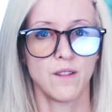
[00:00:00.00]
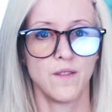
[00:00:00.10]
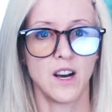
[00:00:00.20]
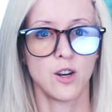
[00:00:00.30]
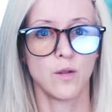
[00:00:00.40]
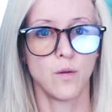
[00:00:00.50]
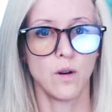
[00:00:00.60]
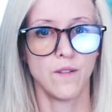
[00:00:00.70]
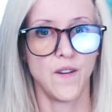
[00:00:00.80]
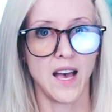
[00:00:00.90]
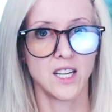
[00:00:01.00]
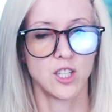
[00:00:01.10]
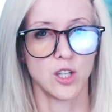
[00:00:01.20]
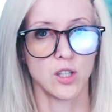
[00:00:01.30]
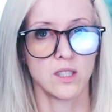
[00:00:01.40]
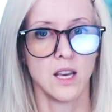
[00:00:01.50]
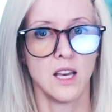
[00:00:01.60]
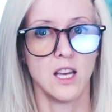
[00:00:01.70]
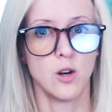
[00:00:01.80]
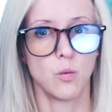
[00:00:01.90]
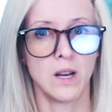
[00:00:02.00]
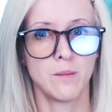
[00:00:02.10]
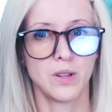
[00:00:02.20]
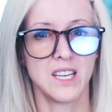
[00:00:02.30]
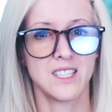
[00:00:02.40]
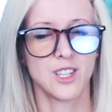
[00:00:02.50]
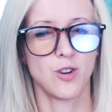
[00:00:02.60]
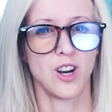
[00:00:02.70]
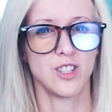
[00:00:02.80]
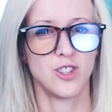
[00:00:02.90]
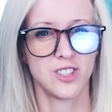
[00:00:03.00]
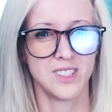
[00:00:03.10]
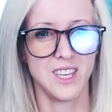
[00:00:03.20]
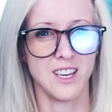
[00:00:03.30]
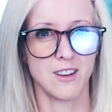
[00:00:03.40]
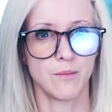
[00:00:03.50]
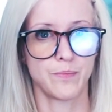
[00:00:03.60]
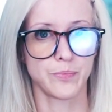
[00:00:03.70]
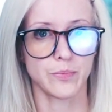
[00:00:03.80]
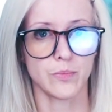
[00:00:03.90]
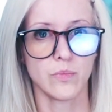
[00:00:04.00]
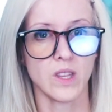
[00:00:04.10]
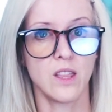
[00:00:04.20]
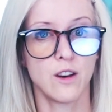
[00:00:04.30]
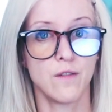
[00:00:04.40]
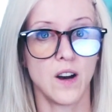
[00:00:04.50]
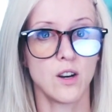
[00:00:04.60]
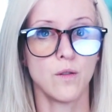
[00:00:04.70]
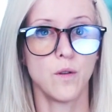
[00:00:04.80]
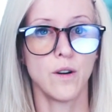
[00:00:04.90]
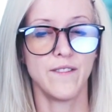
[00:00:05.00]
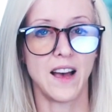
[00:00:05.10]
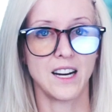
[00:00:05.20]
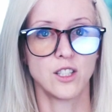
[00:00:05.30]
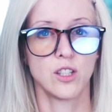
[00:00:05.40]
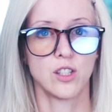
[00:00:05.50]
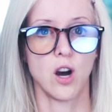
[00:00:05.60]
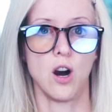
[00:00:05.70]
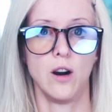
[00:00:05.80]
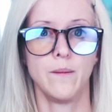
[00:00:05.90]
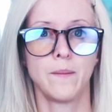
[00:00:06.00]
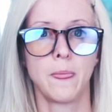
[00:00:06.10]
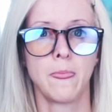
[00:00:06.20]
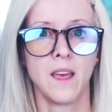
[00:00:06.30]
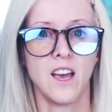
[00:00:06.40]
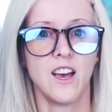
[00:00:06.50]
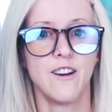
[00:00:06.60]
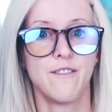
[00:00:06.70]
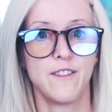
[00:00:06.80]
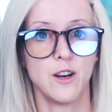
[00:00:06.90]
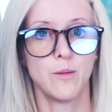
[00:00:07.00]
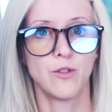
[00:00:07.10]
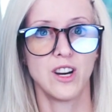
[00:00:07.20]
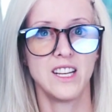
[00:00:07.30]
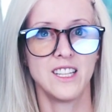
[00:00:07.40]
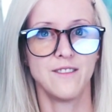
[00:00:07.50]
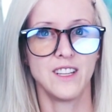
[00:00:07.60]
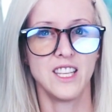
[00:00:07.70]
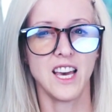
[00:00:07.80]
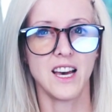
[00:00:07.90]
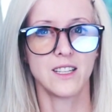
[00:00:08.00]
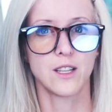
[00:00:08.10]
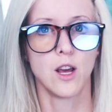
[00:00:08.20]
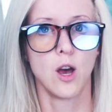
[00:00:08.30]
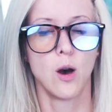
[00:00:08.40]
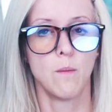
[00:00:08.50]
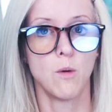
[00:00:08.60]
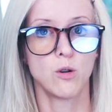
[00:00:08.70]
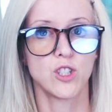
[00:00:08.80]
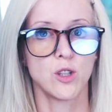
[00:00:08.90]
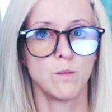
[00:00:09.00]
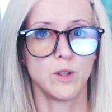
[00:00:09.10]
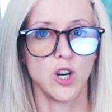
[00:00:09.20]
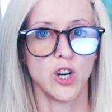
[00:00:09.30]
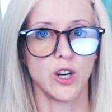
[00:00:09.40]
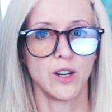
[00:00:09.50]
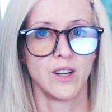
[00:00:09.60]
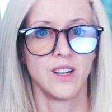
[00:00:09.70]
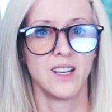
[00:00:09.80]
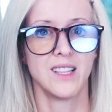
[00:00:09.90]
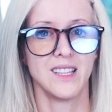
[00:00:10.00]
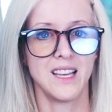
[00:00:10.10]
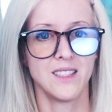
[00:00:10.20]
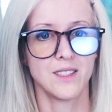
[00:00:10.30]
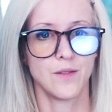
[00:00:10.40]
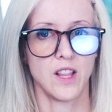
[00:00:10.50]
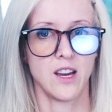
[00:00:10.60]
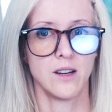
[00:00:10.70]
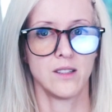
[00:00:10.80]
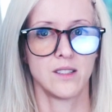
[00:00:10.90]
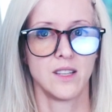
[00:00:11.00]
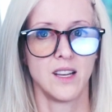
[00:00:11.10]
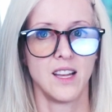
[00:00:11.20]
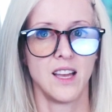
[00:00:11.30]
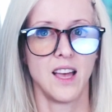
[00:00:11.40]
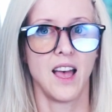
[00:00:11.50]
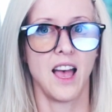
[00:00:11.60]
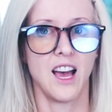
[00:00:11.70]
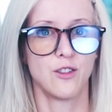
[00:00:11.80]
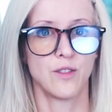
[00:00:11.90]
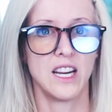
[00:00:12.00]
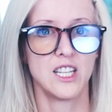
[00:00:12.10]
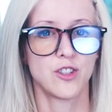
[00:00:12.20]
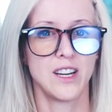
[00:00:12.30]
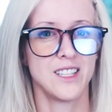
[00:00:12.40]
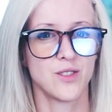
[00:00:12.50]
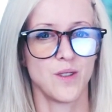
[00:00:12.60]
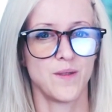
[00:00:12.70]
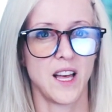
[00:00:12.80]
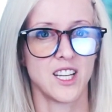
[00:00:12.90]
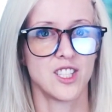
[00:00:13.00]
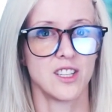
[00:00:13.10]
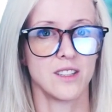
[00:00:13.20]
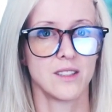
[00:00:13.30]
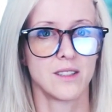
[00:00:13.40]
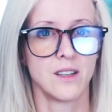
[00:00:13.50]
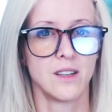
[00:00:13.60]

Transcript: the final 4 factors in one place across your scene. The final 4 factors are film grain and vignette, motion blur, lens flares, and ray traced reflections.